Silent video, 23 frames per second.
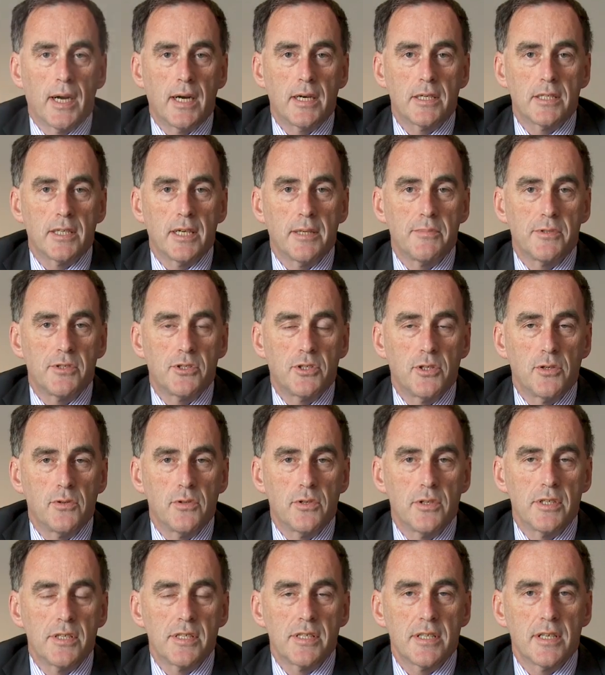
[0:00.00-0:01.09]
part-time
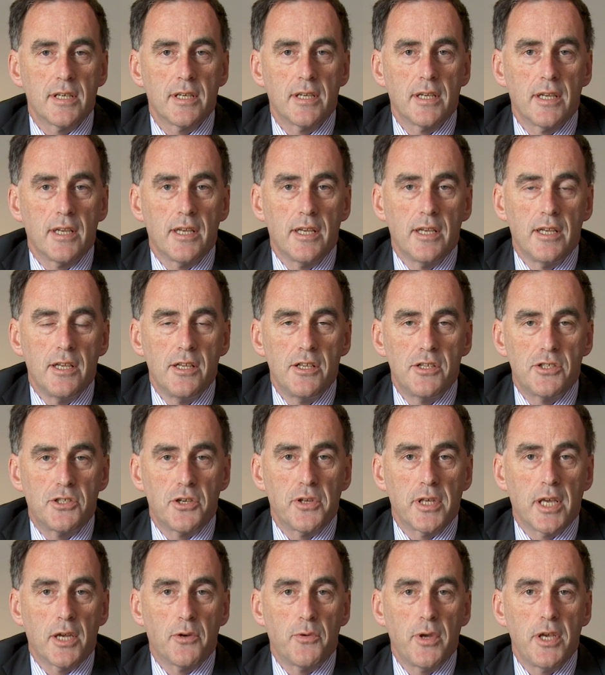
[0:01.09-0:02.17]
students
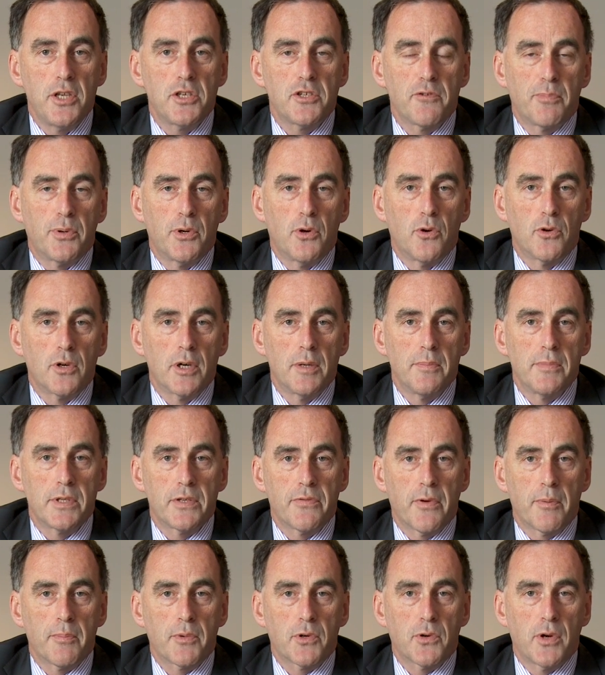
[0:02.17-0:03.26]
studying a range of programmes
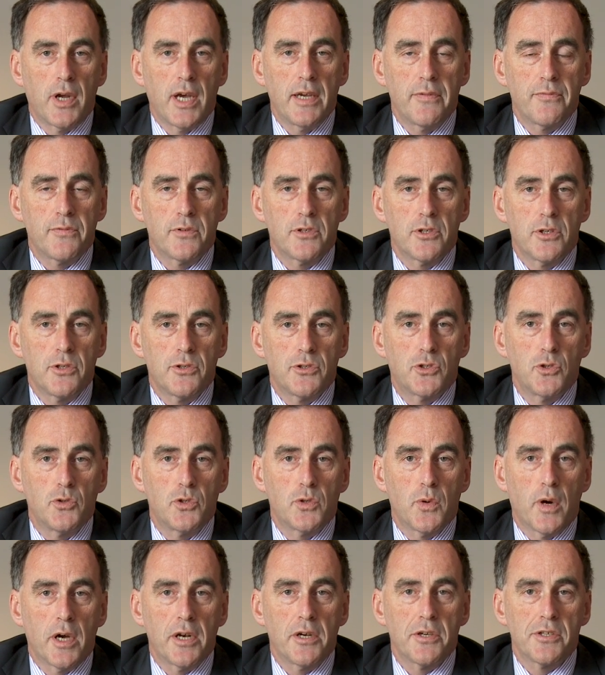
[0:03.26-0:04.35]
from craft through
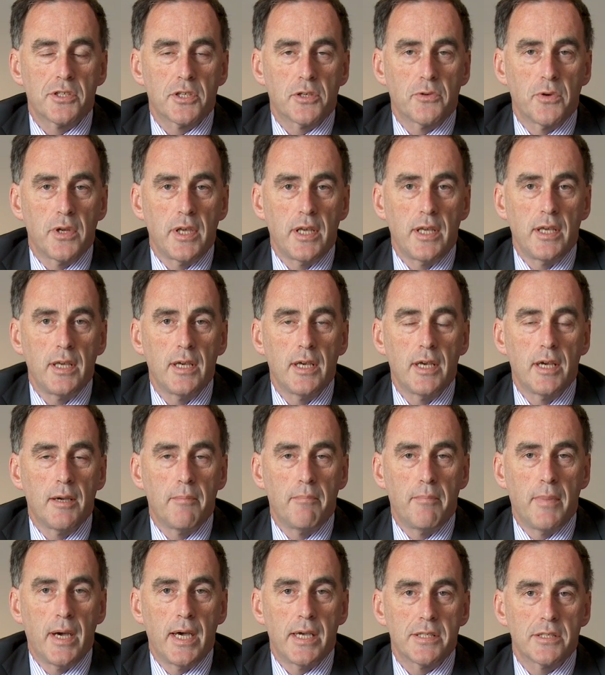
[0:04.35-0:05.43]
to honours degree,
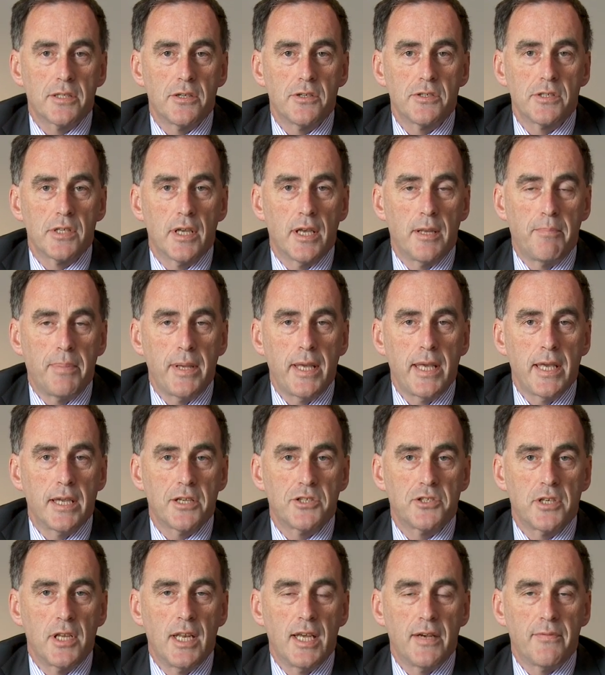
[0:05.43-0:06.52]
master's and
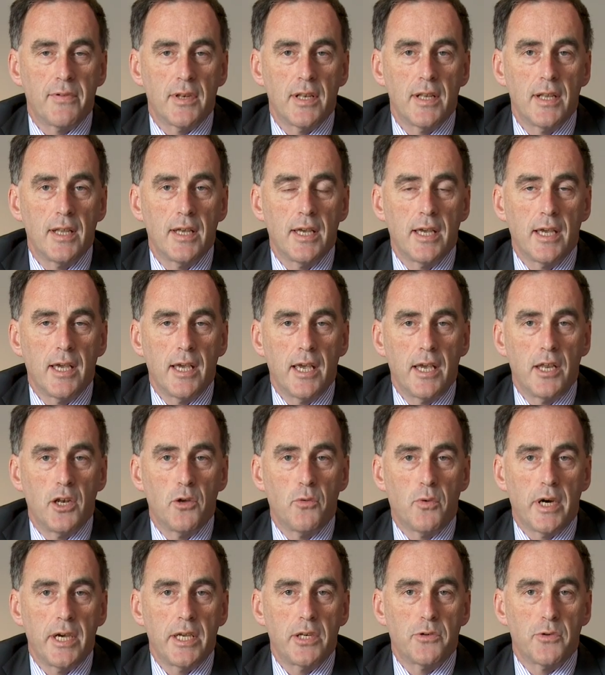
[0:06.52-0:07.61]
PhD level in a
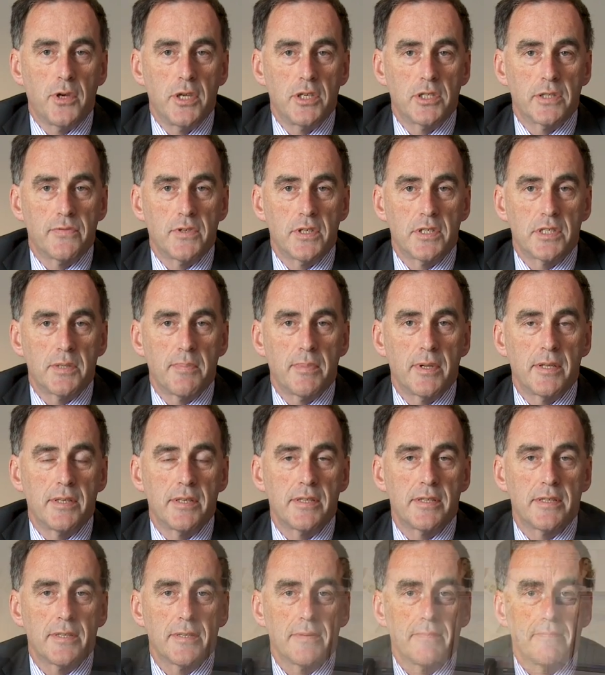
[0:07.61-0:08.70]
wide range of
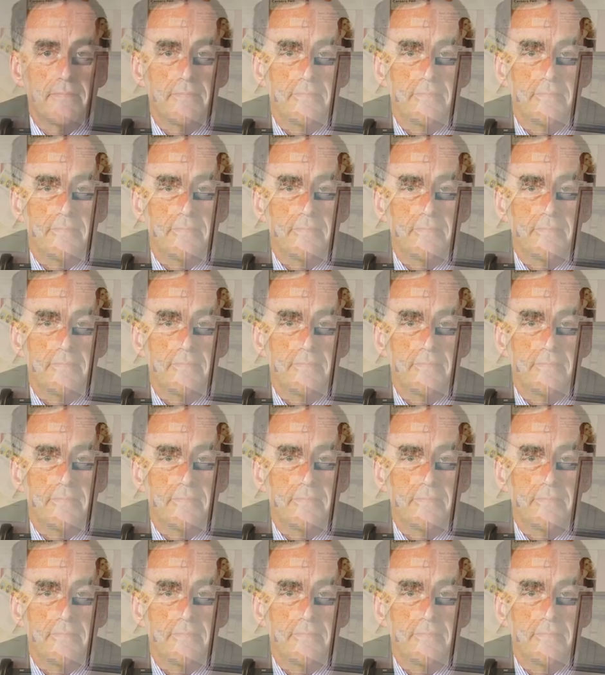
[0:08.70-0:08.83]
disciplines.